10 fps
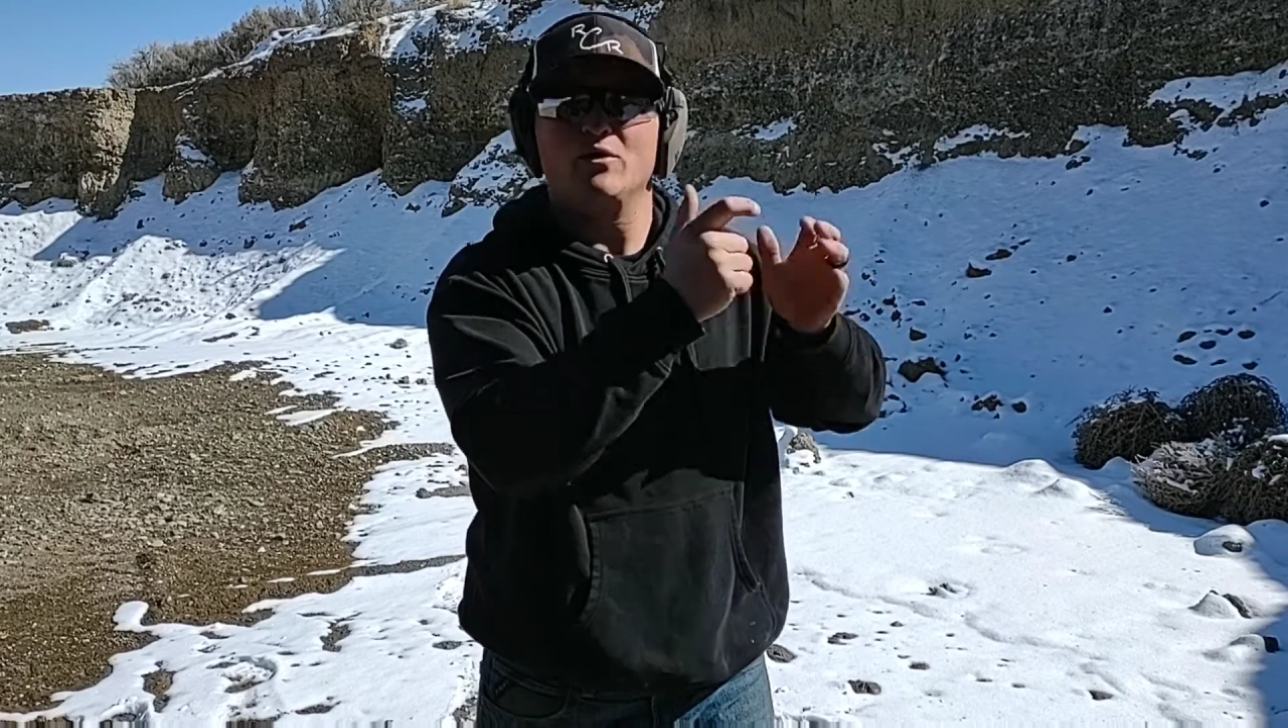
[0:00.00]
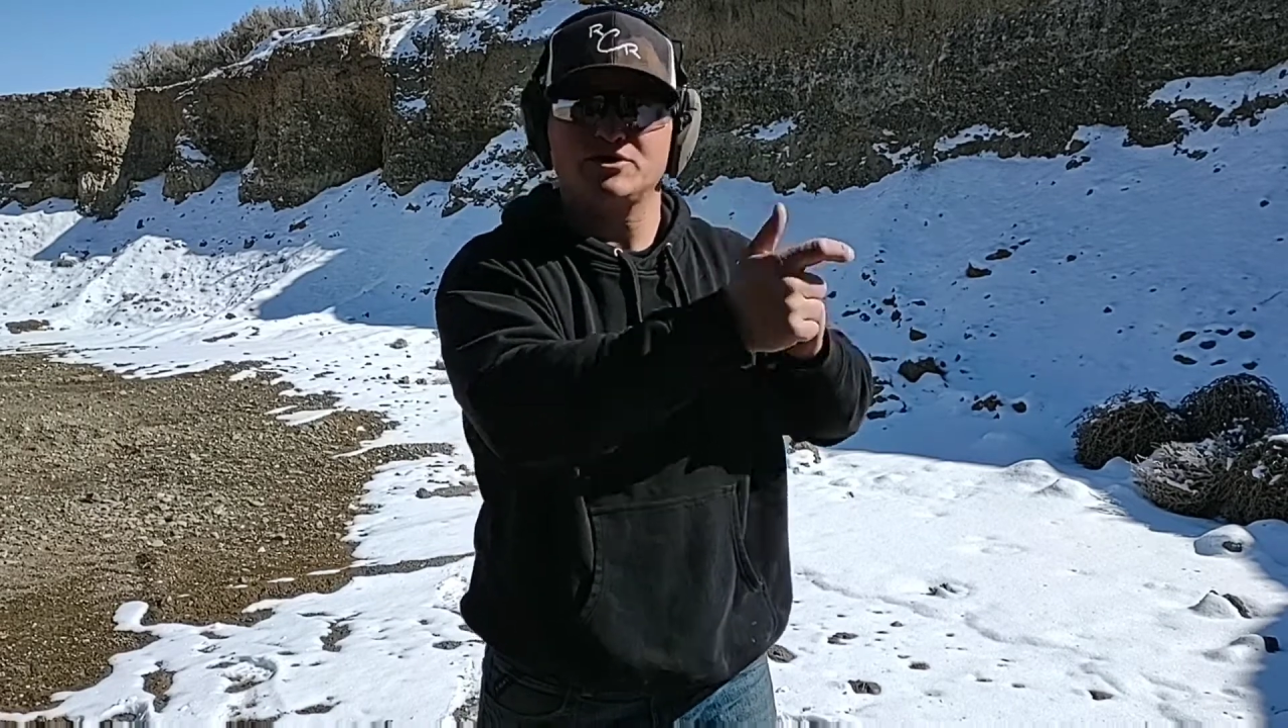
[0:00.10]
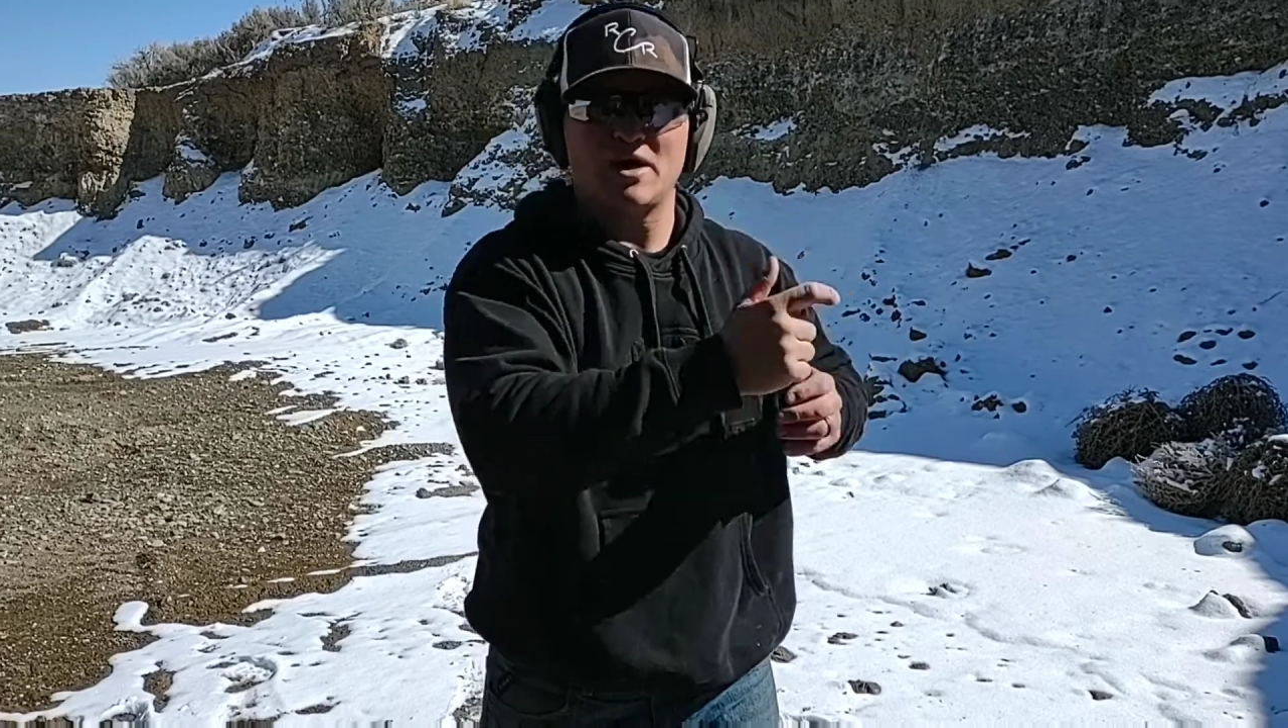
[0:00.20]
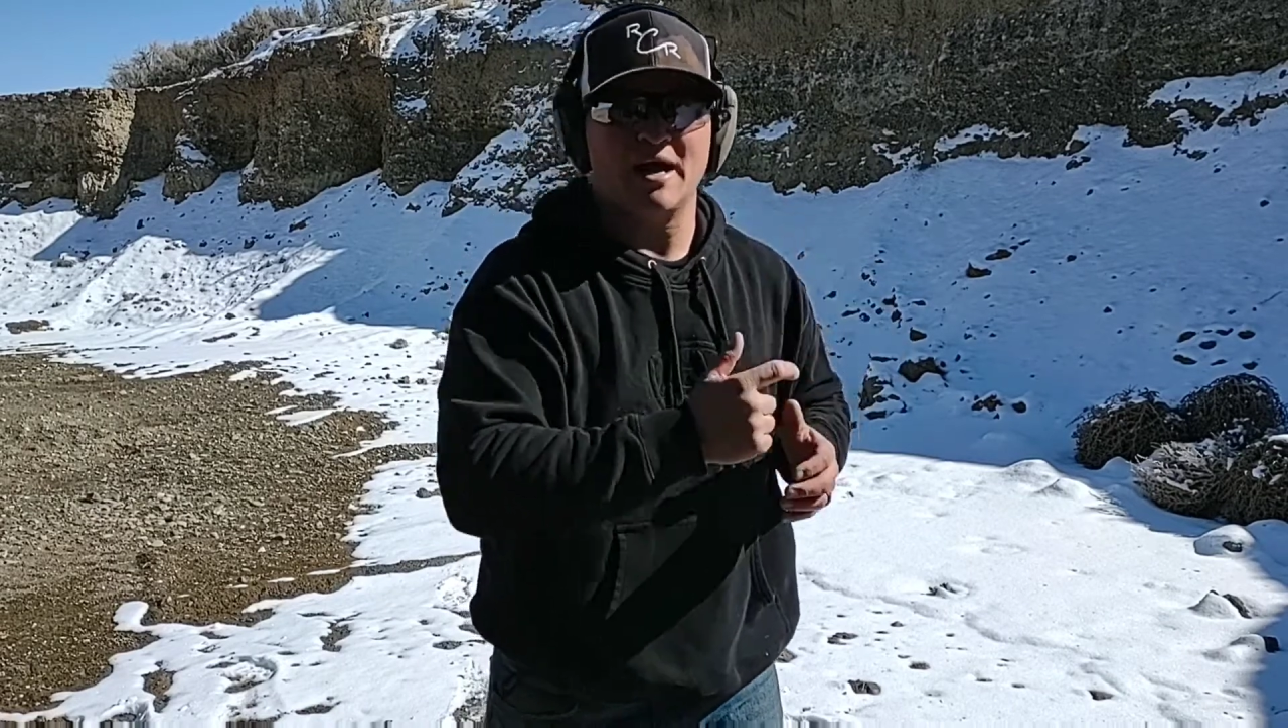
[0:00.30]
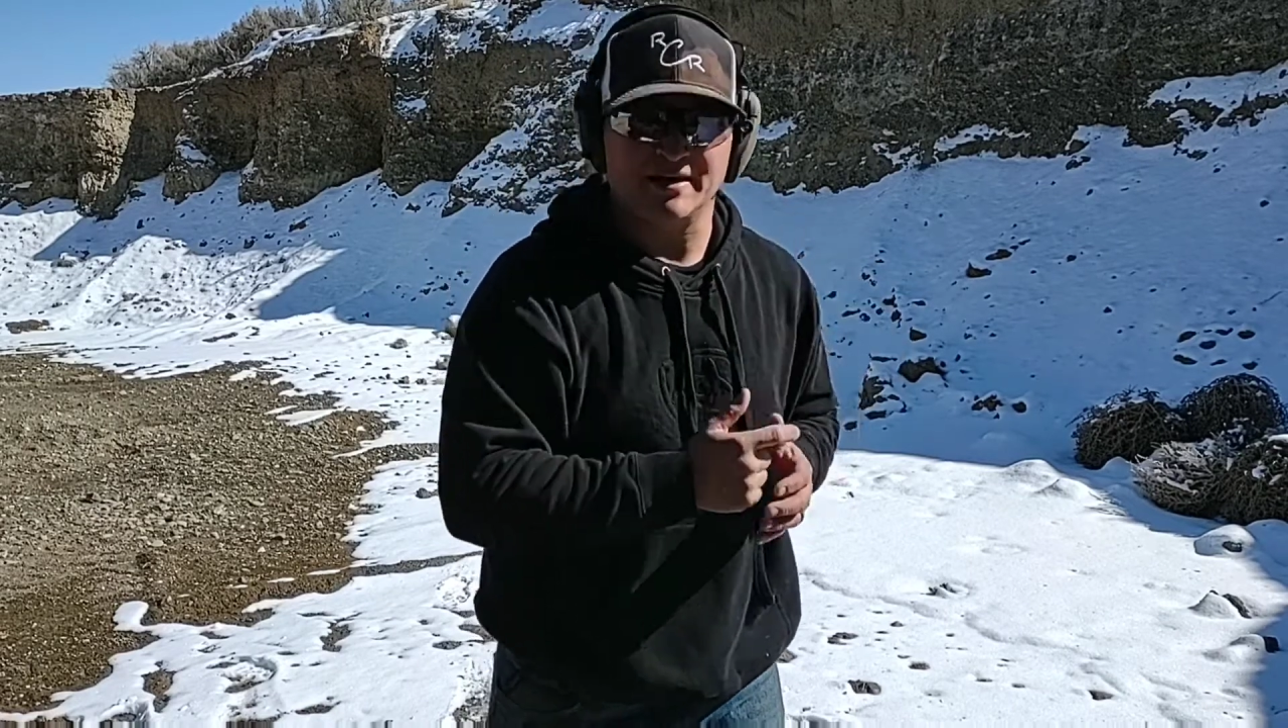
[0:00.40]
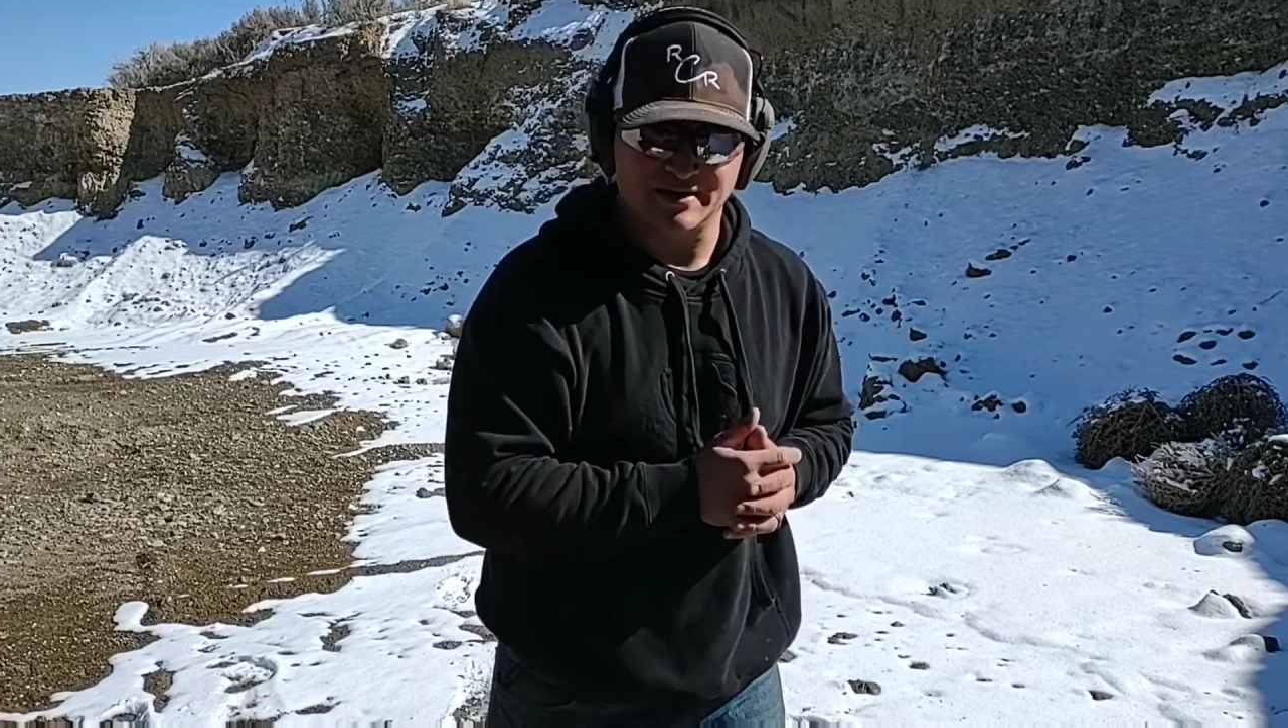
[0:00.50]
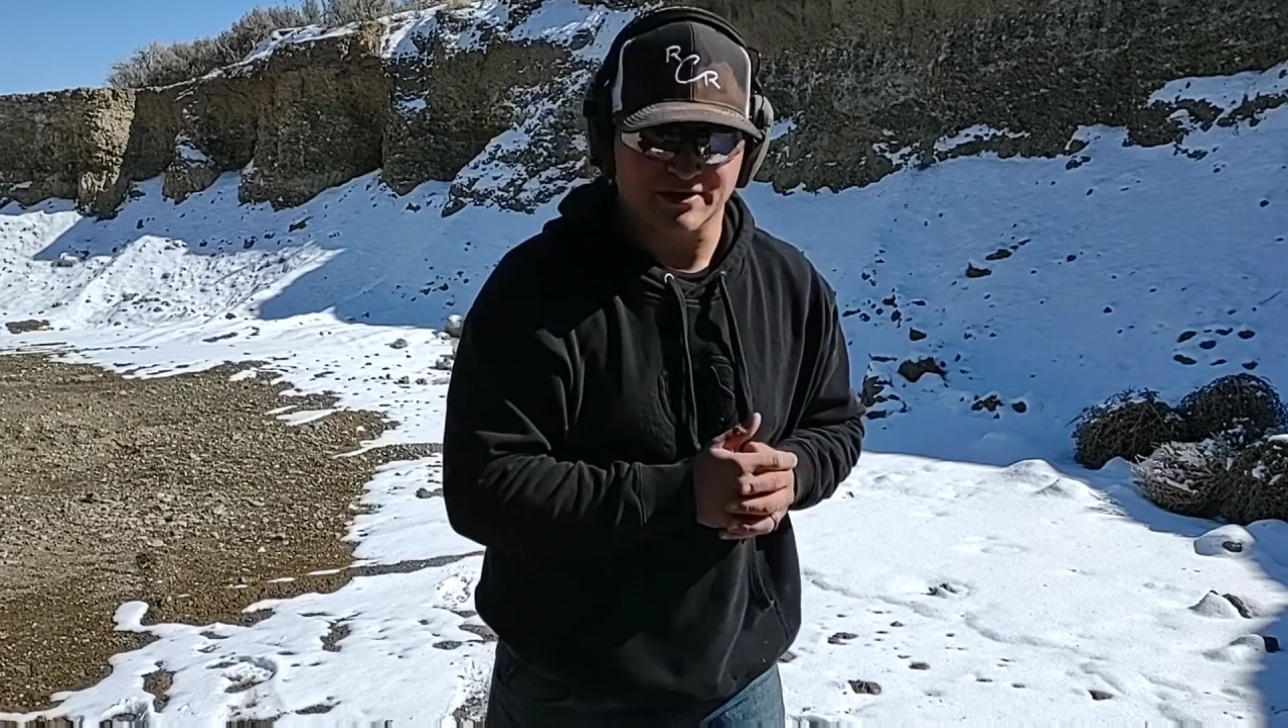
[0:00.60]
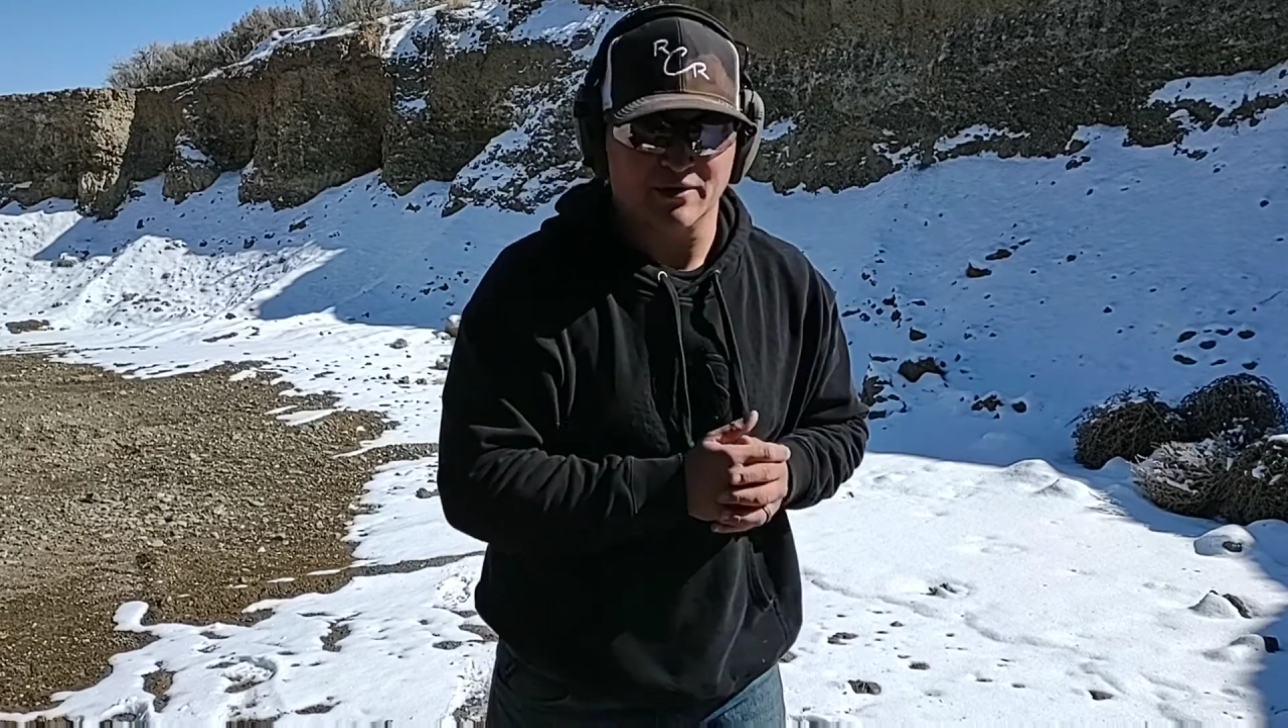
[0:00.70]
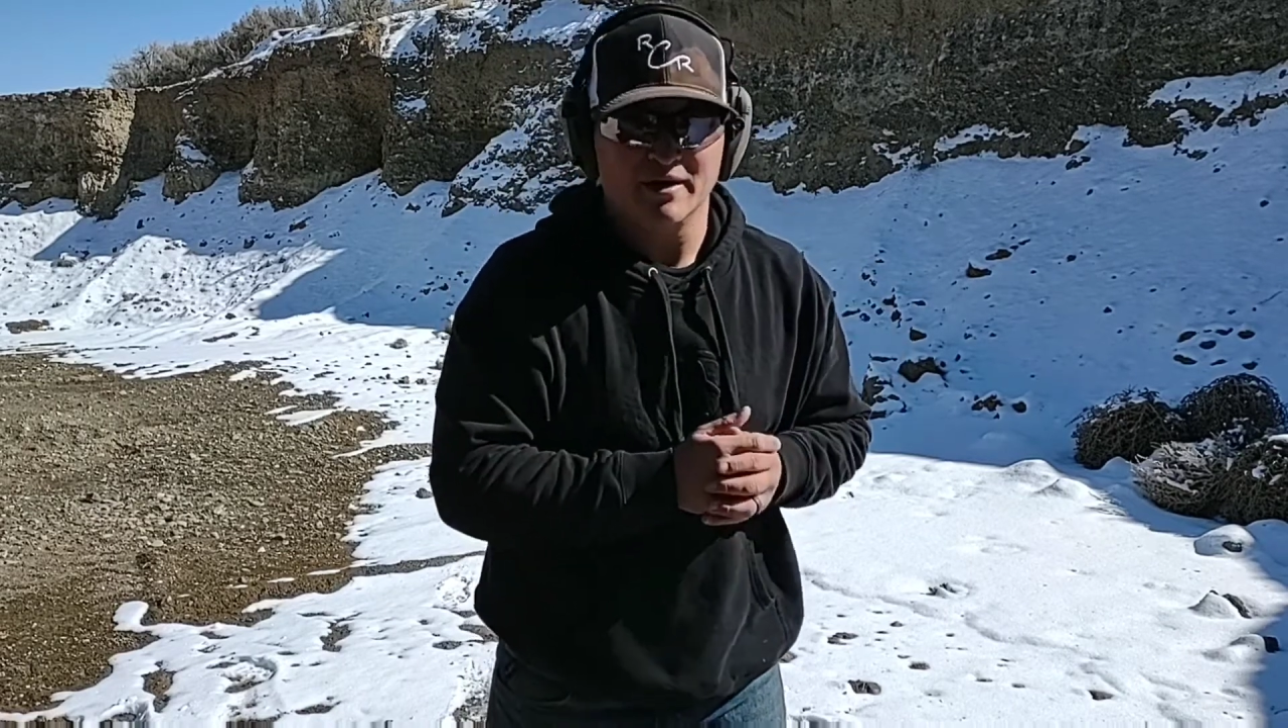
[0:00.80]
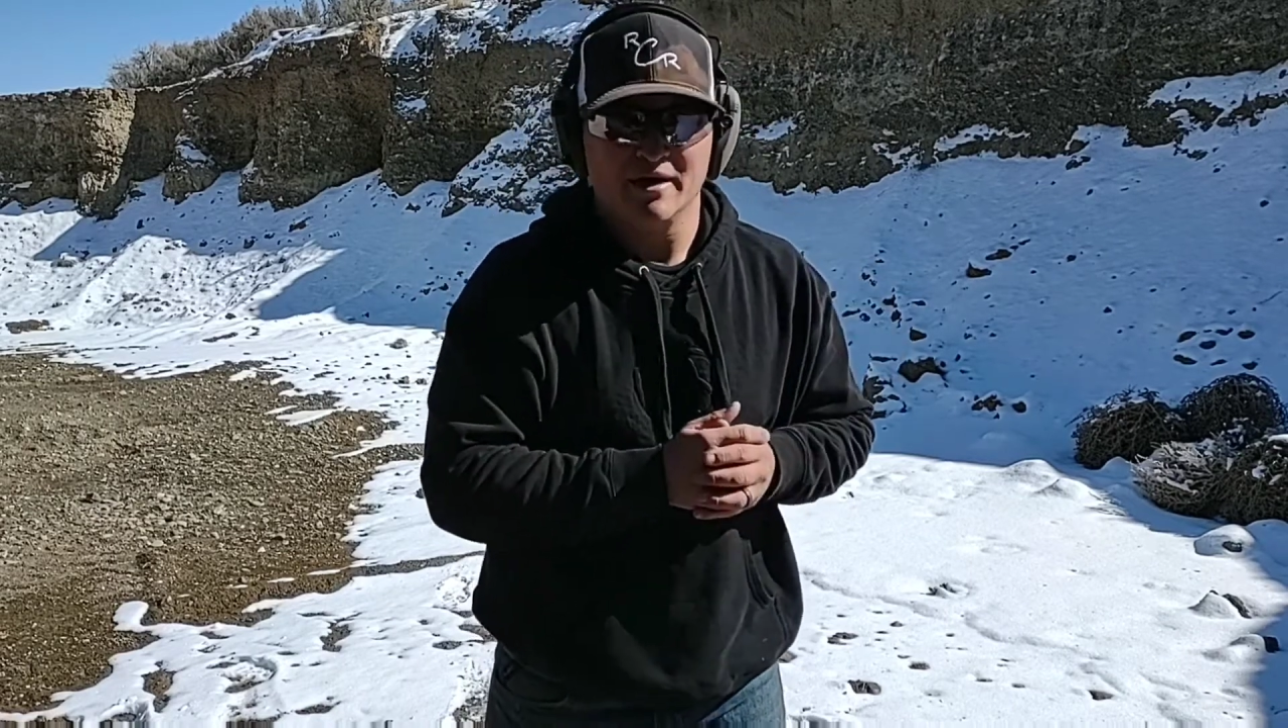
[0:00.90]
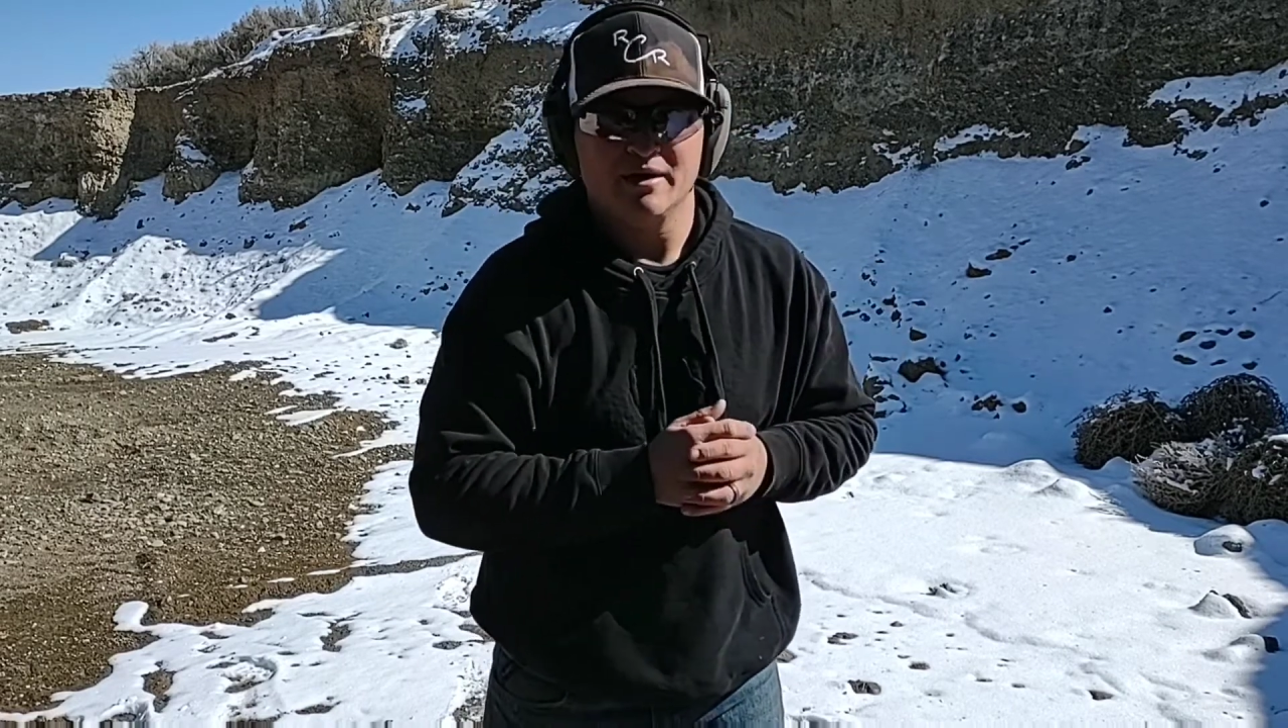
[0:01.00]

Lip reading: or trying to,